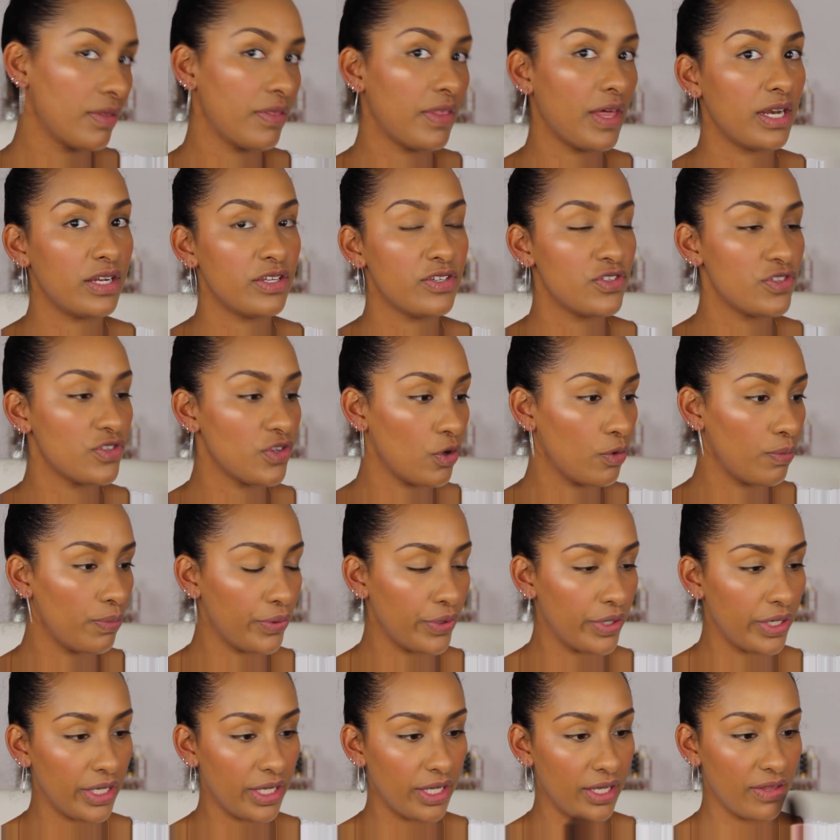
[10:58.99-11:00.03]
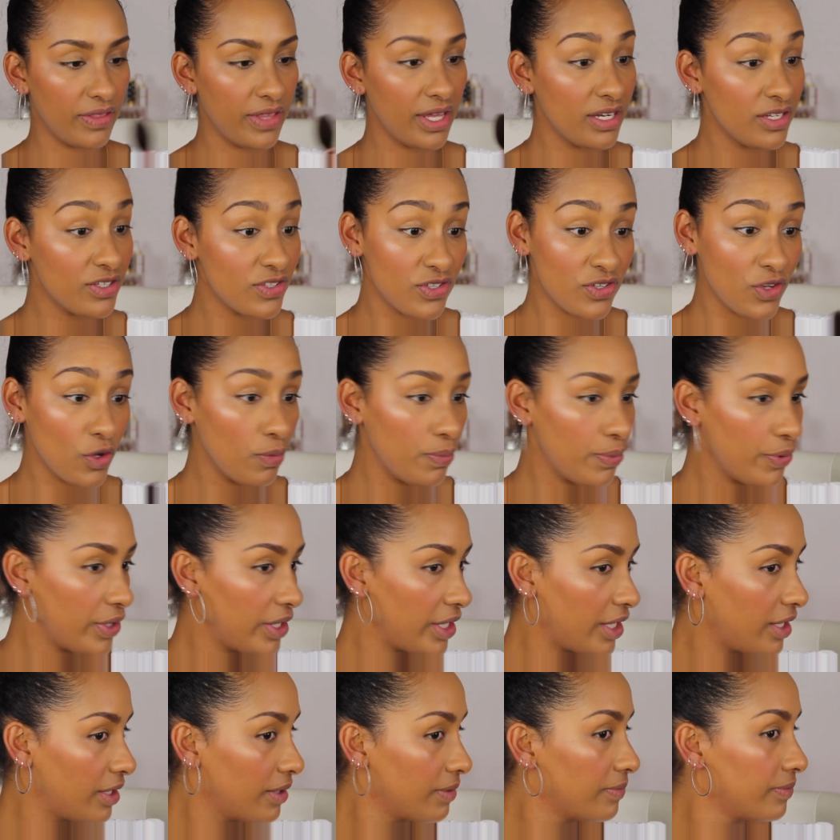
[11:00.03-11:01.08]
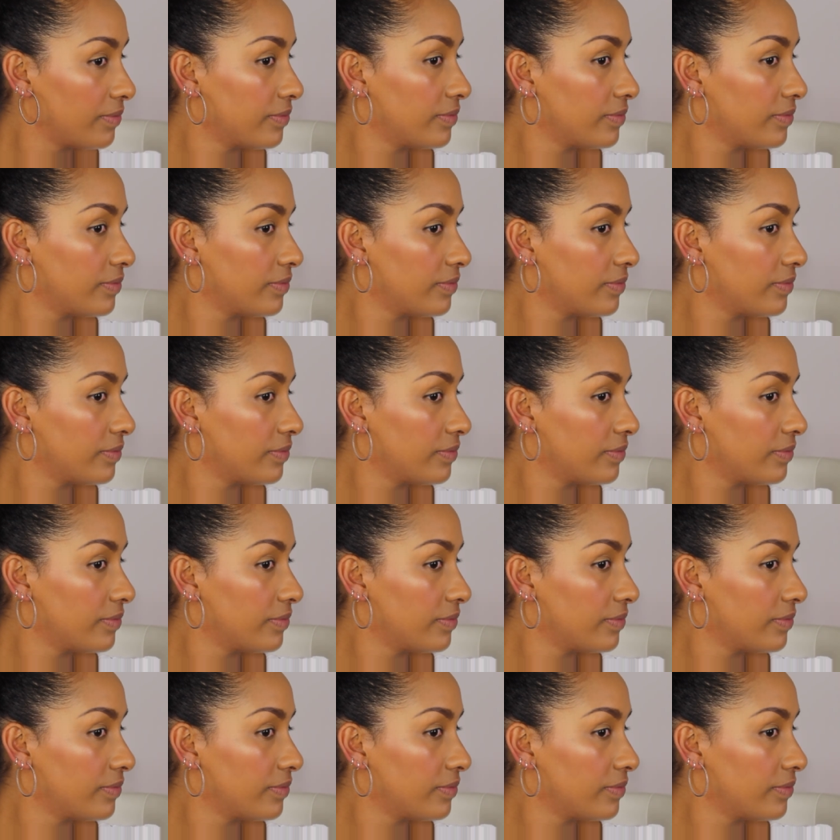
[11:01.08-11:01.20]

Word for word: That is so pretty. That is so pretty.